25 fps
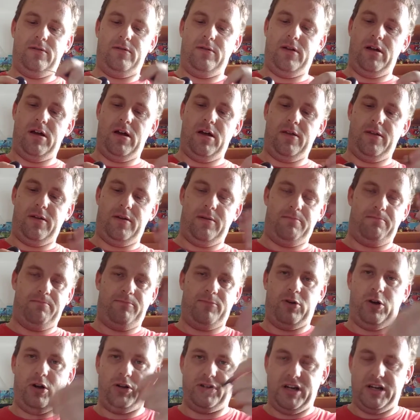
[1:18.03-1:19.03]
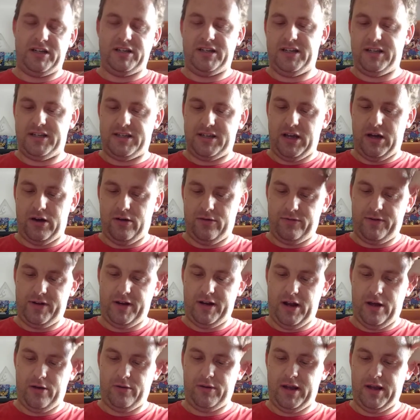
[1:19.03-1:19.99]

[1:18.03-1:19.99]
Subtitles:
the project itself, you know,